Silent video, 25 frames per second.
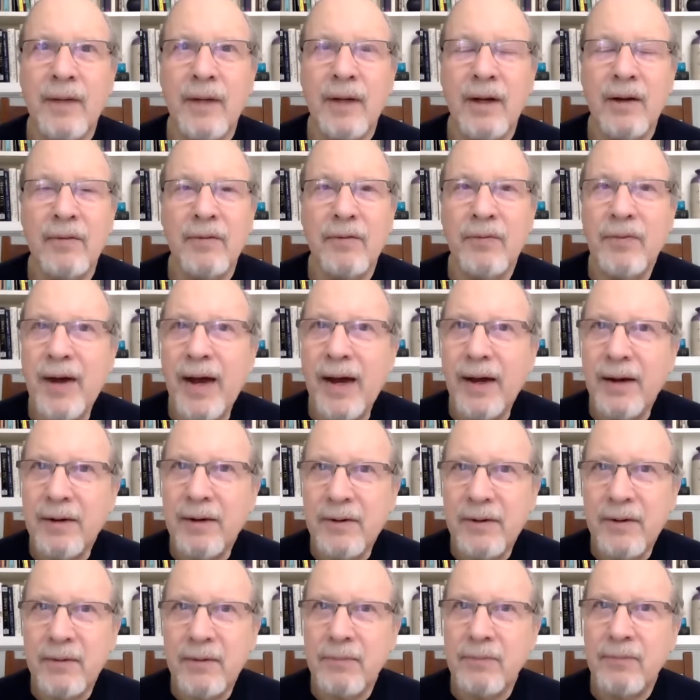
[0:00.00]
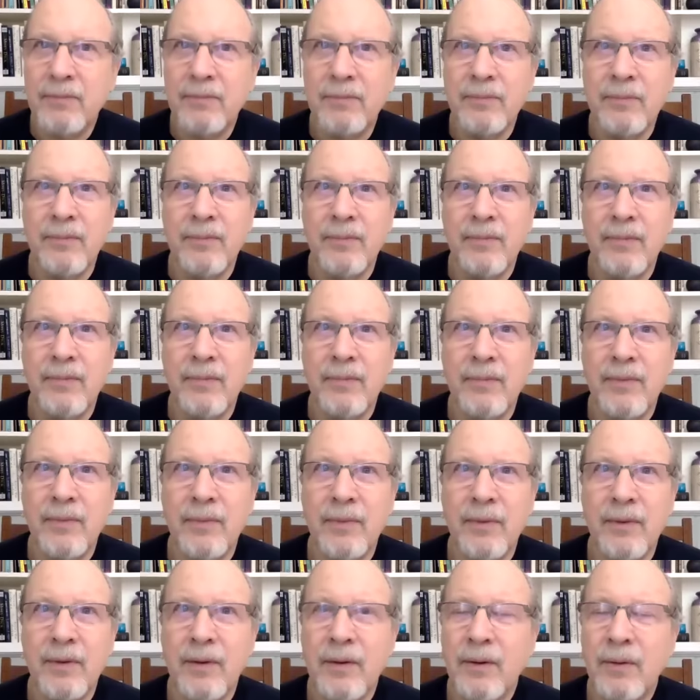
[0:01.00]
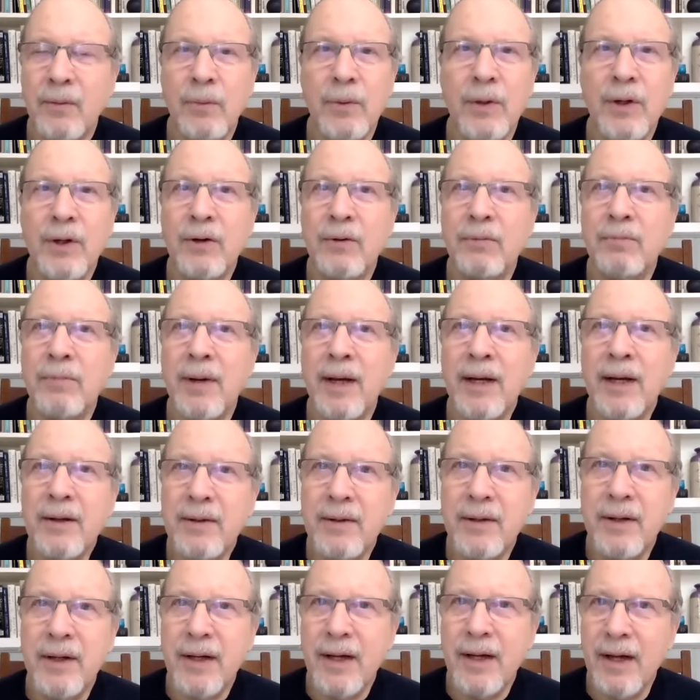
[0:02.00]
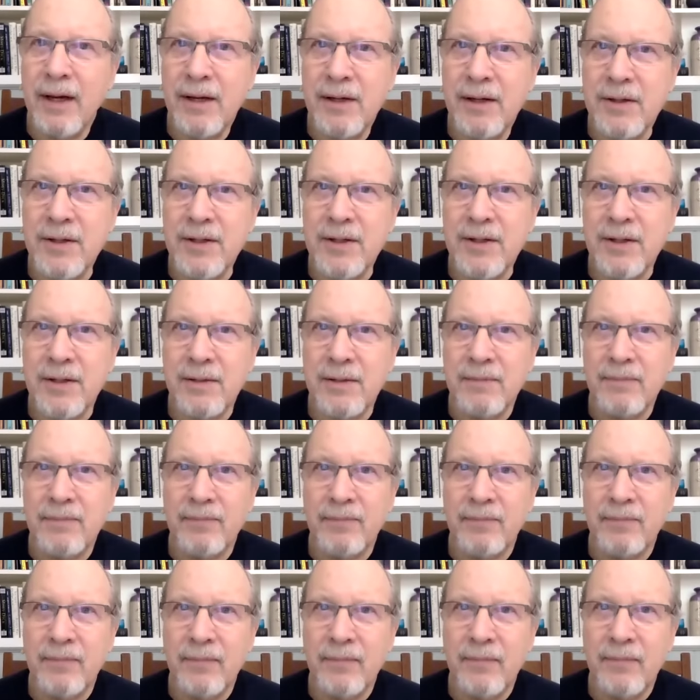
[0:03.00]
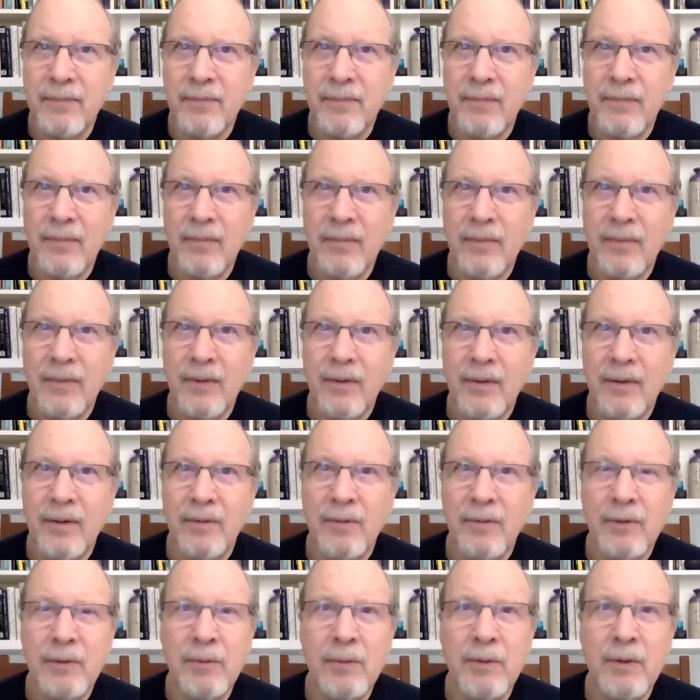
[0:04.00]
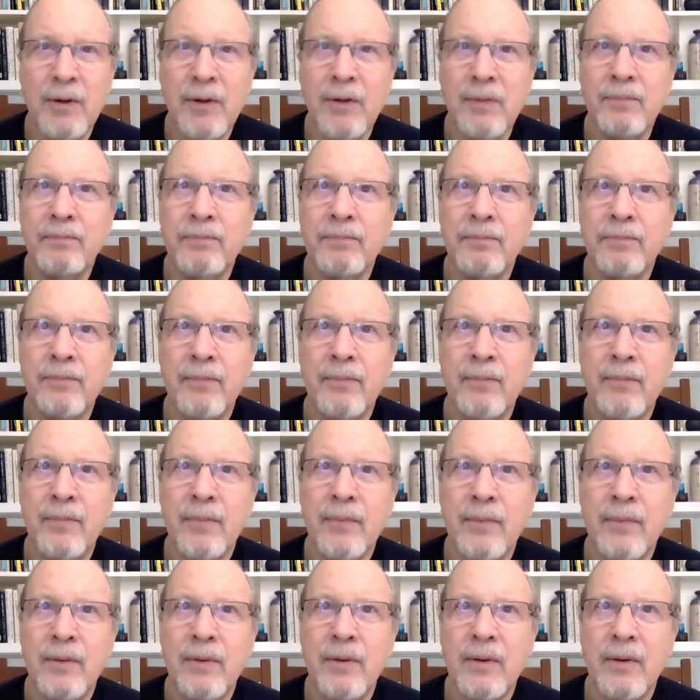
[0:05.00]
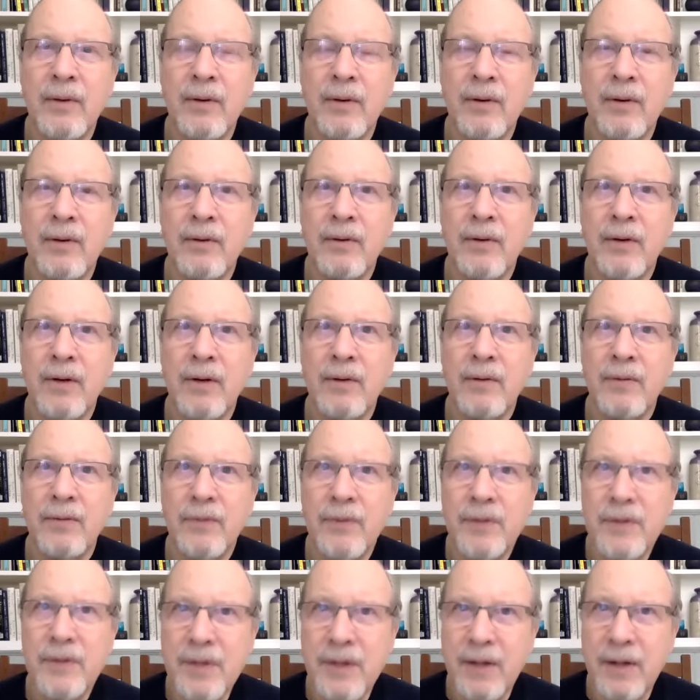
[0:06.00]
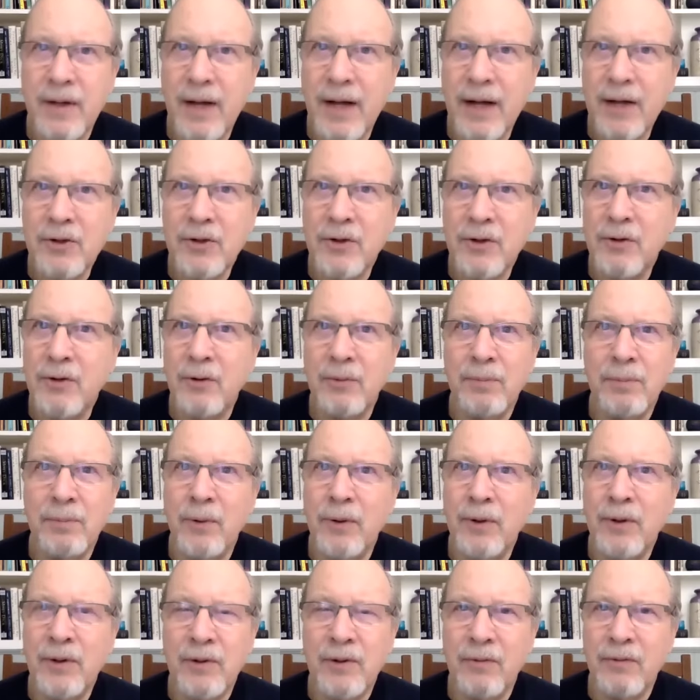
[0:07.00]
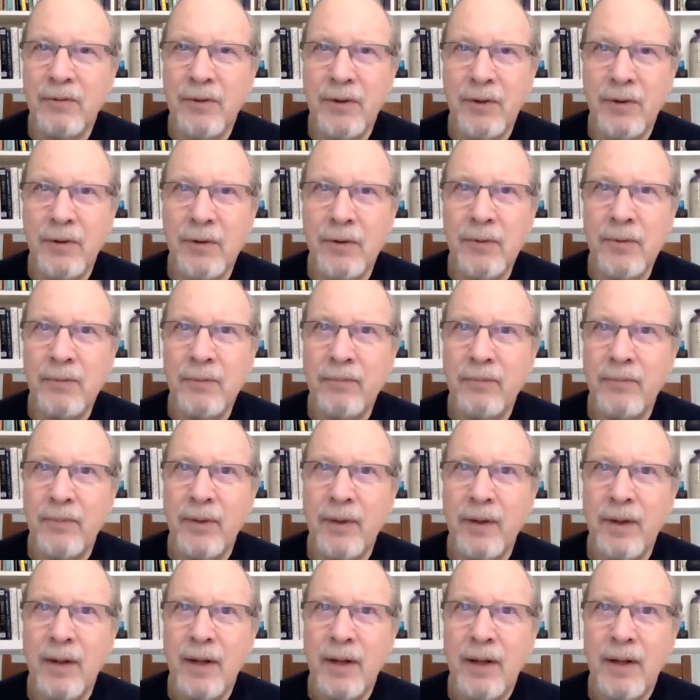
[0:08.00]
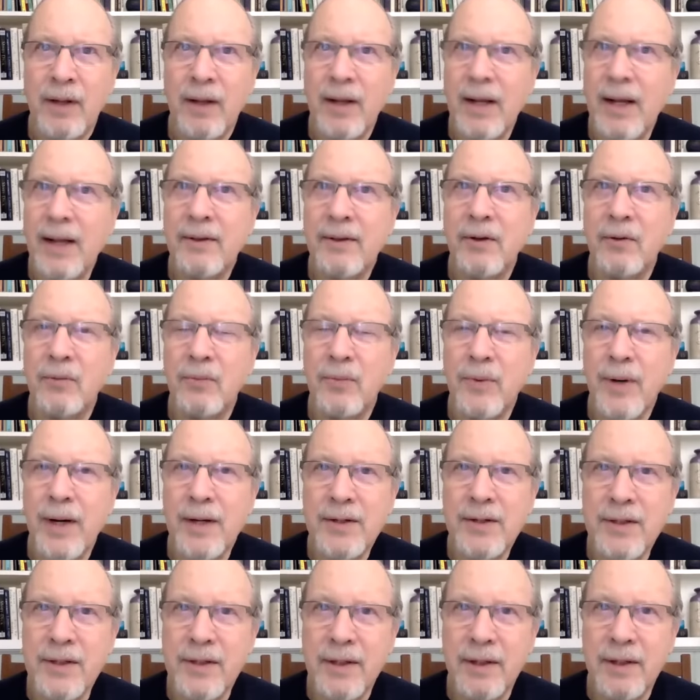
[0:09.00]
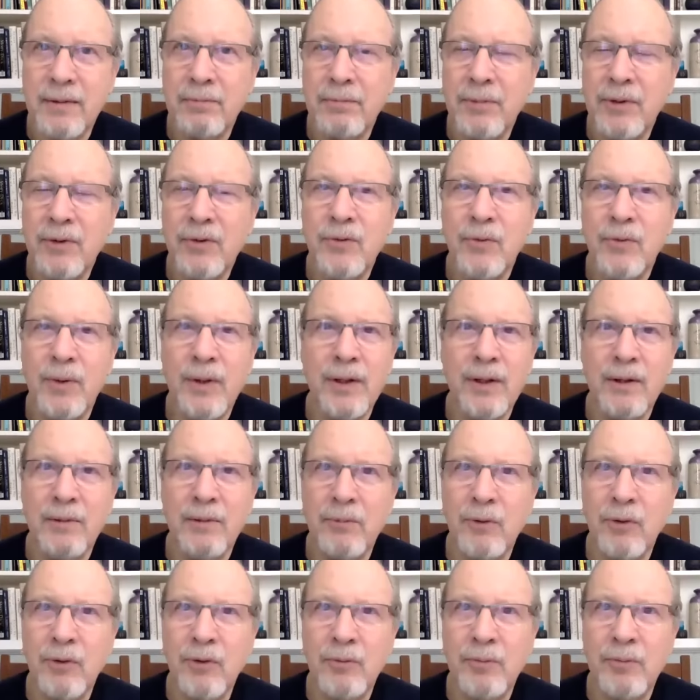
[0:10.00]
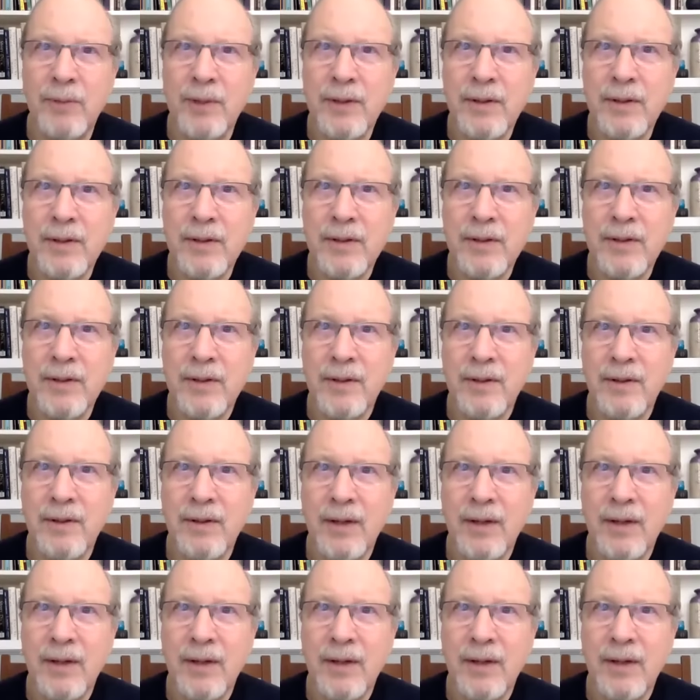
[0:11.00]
In fact, we could make the case from a physiological point of view that the resting between the movements